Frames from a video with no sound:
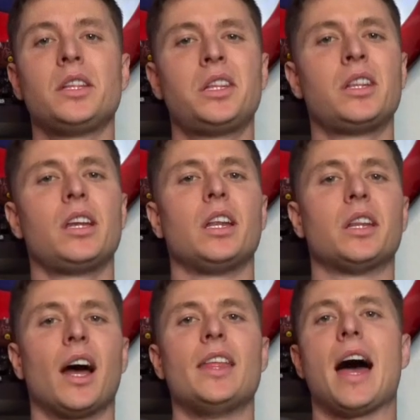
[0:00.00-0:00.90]
this is a
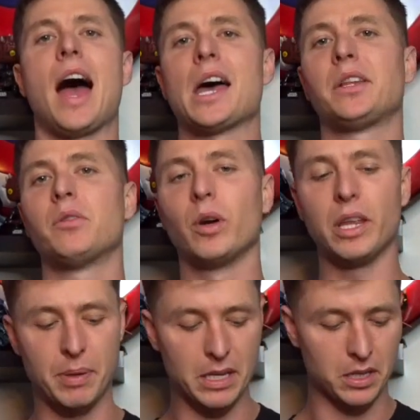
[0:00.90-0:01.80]
design that hasn't
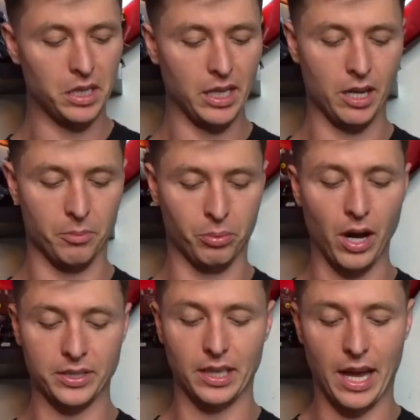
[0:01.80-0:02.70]
really been seen or
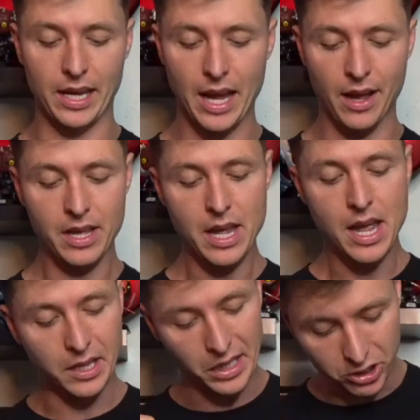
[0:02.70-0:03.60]
brought to light yet.
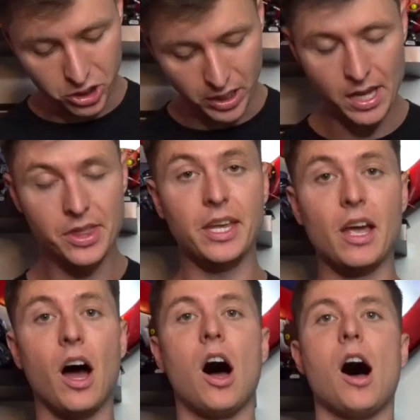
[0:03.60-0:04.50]
It's actually the
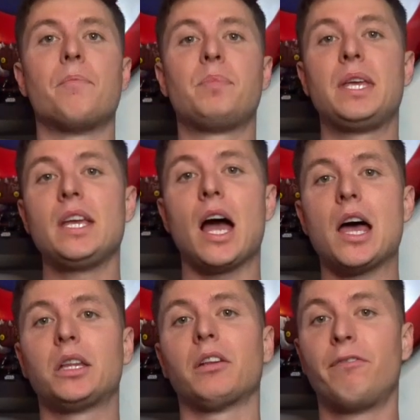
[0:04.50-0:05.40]

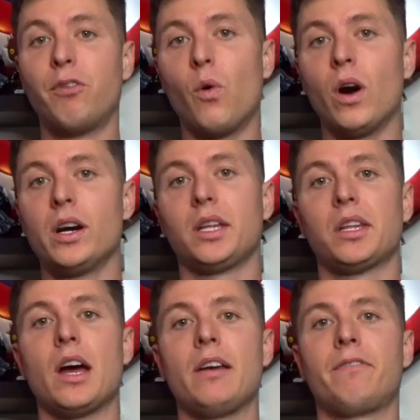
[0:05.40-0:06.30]
PS4
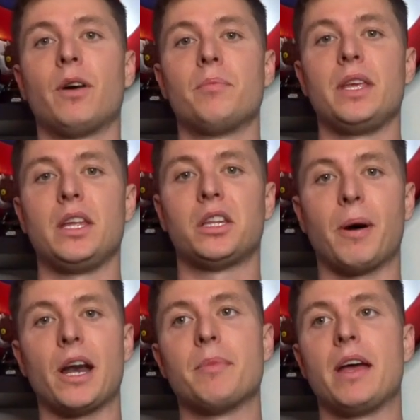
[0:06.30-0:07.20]
design from the
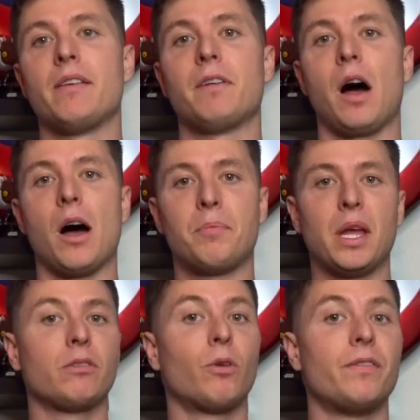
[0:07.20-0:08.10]
Spider-Man
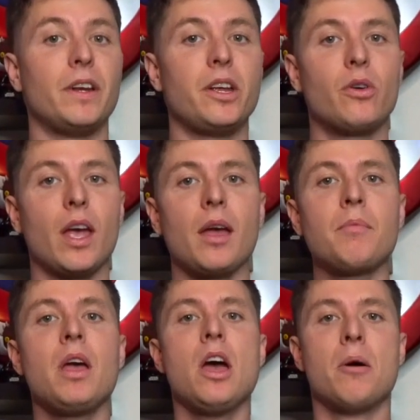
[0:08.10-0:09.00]
PS4 video
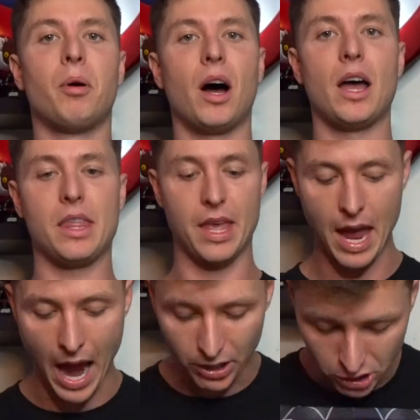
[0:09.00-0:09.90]
game, but
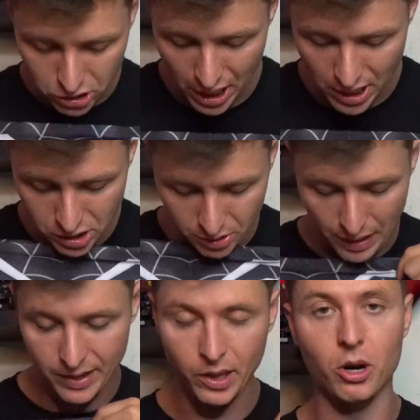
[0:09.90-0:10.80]
they actually changed it
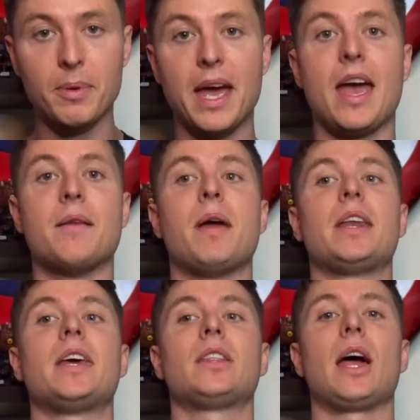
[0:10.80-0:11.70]
around a little bit and made
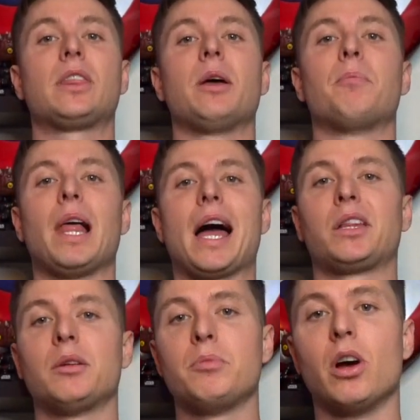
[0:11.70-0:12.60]
it like the black
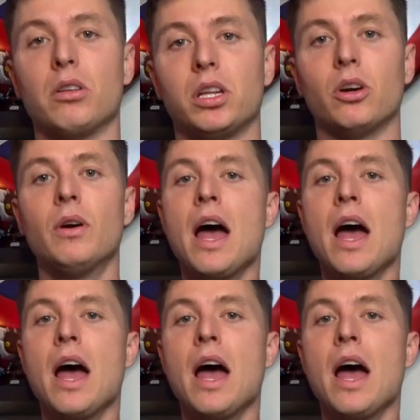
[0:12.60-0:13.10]
symbiote suit.